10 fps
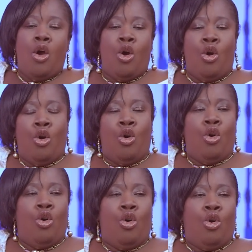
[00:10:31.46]

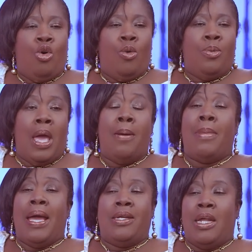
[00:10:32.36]
Oh,
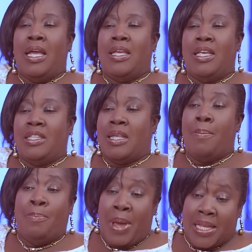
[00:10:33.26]
MI dear, he's the
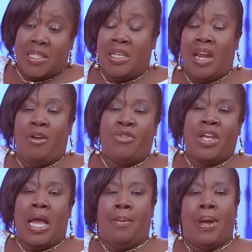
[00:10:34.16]
best in
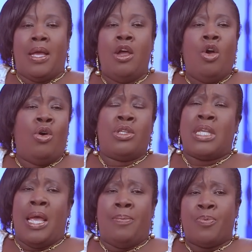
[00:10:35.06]
Africa. But
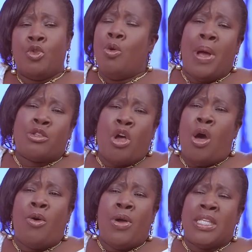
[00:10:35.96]
also, you must
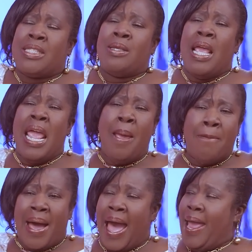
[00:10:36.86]
always
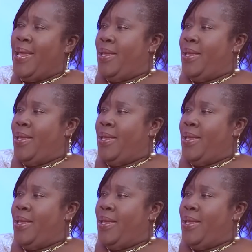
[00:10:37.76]
aim high.